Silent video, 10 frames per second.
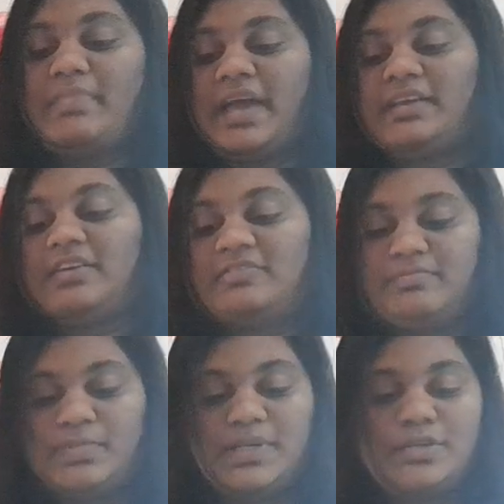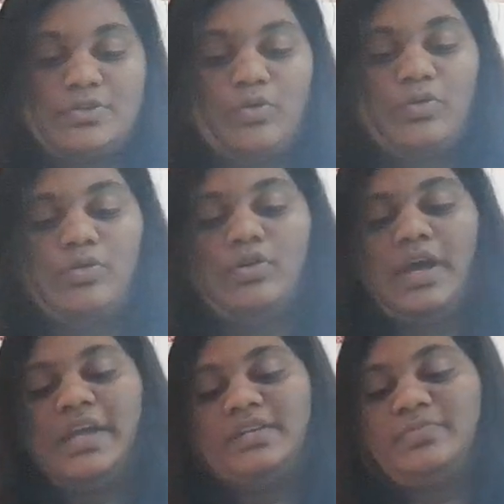by government or
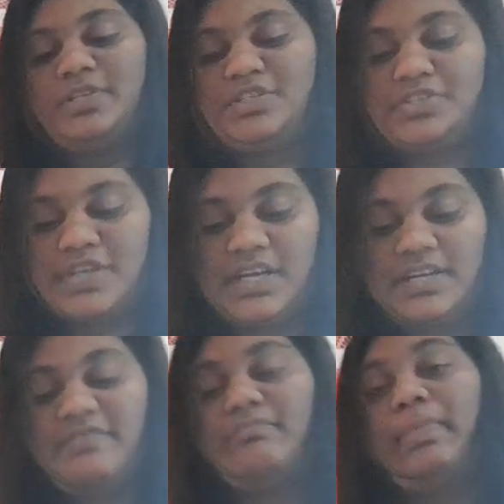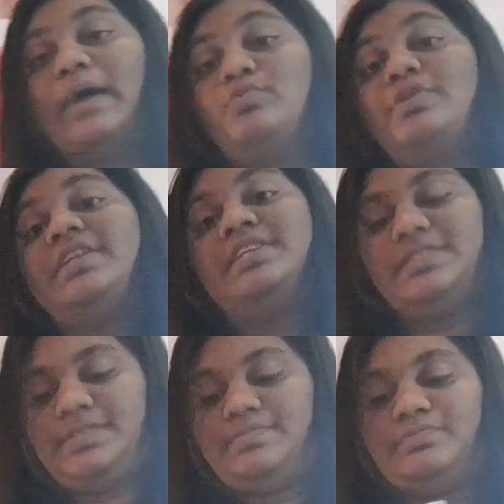administrative
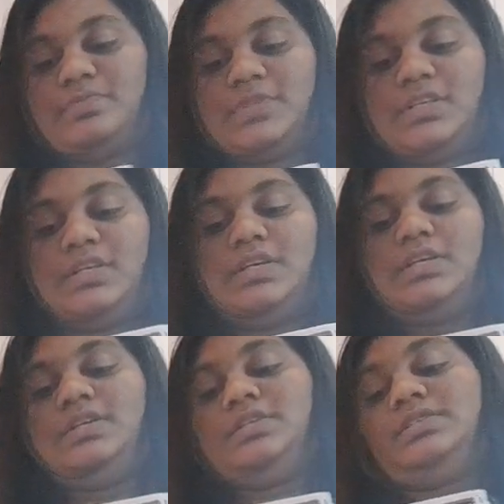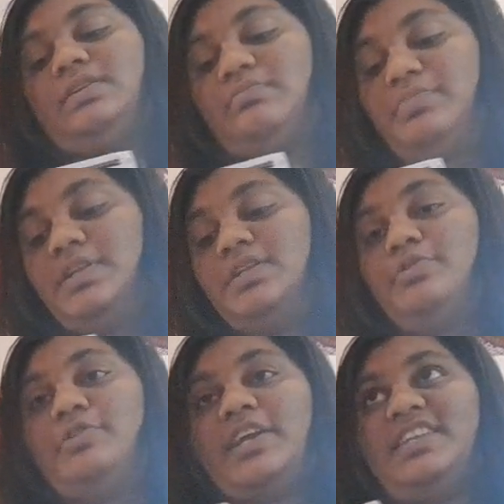boundaries. Example,
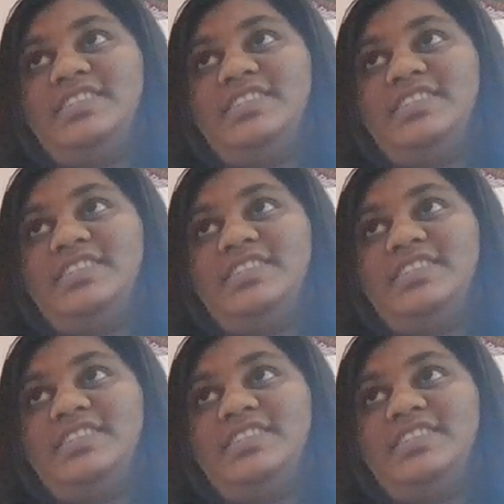United